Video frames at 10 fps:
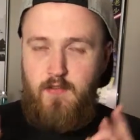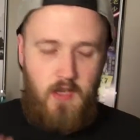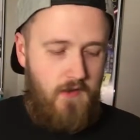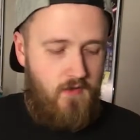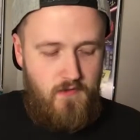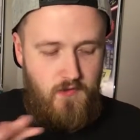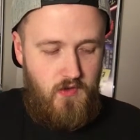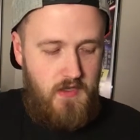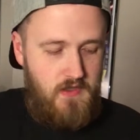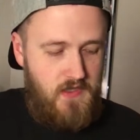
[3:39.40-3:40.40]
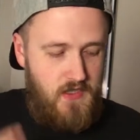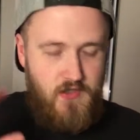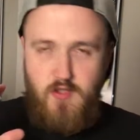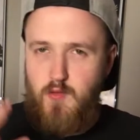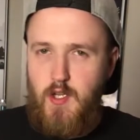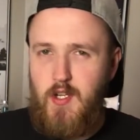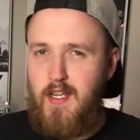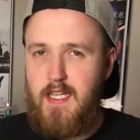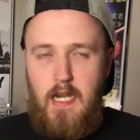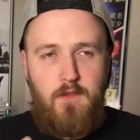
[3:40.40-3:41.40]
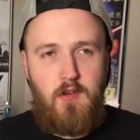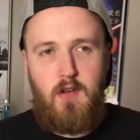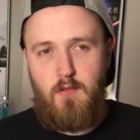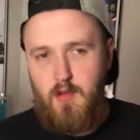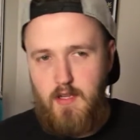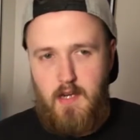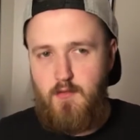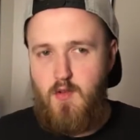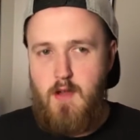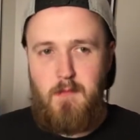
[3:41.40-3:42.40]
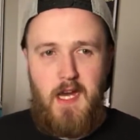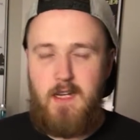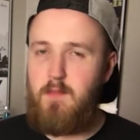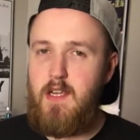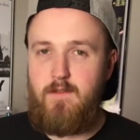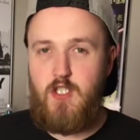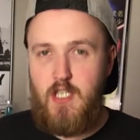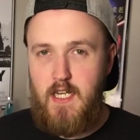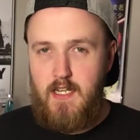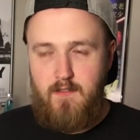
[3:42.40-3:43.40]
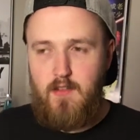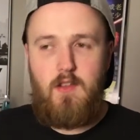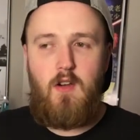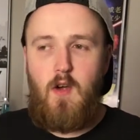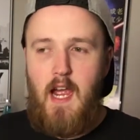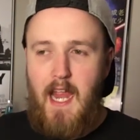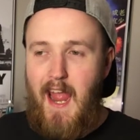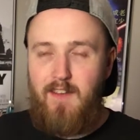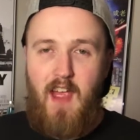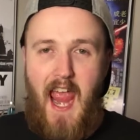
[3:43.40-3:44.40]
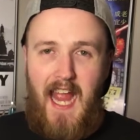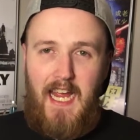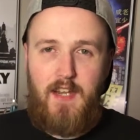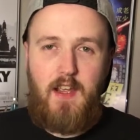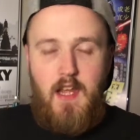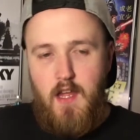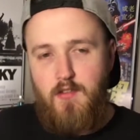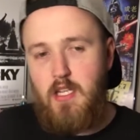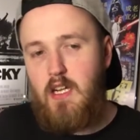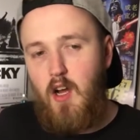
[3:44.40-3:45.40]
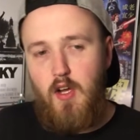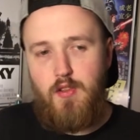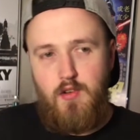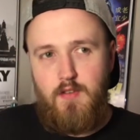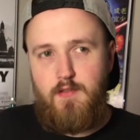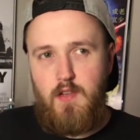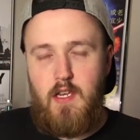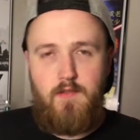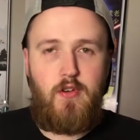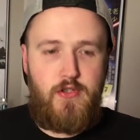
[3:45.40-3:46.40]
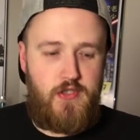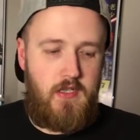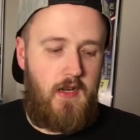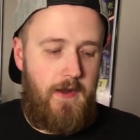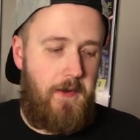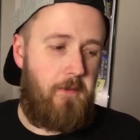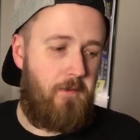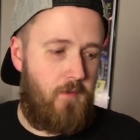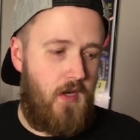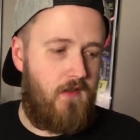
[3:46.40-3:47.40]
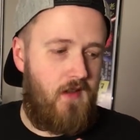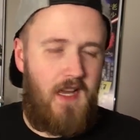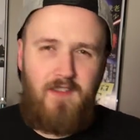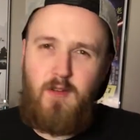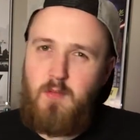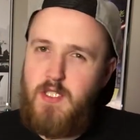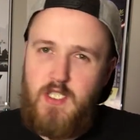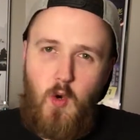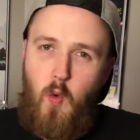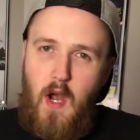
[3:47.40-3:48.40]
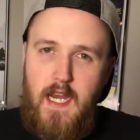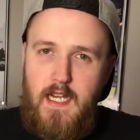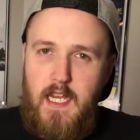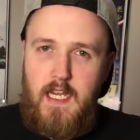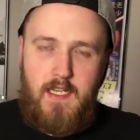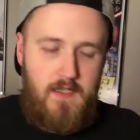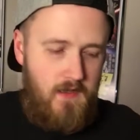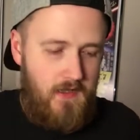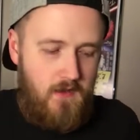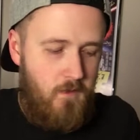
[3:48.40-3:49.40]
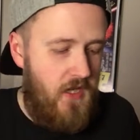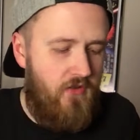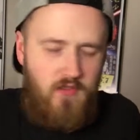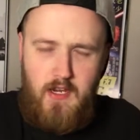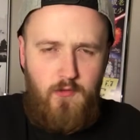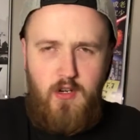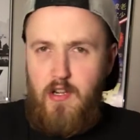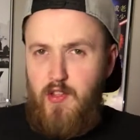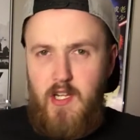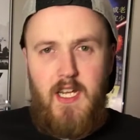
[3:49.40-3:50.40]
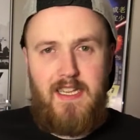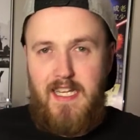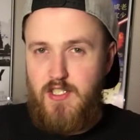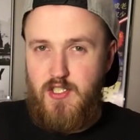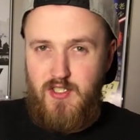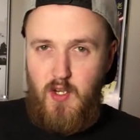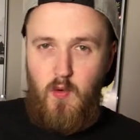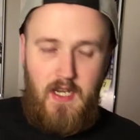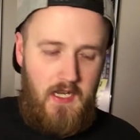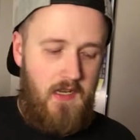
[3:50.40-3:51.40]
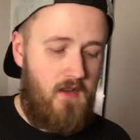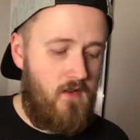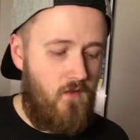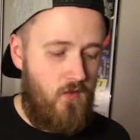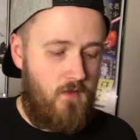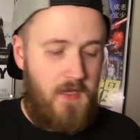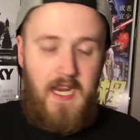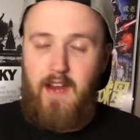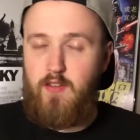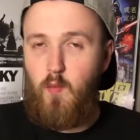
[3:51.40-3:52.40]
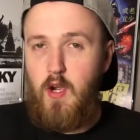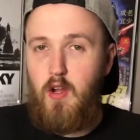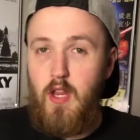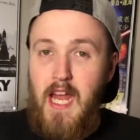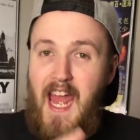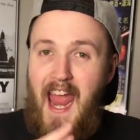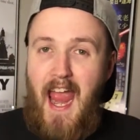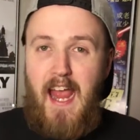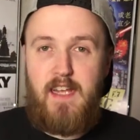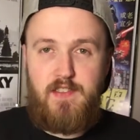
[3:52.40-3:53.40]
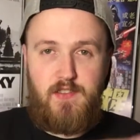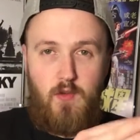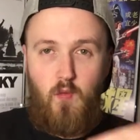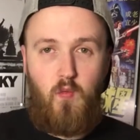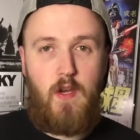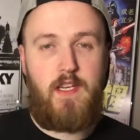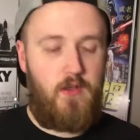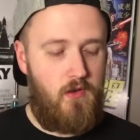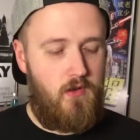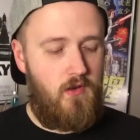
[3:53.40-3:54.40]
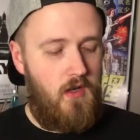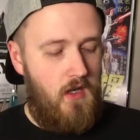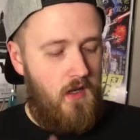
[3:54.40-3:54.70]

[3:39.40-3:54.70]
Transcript: flavor for this is just really good. It never really ever reminded me of chicken, even though I have had the other flavors, um, but none of them just quite hit, like the beef flavor or anything like that just don't hit with me as well as the regular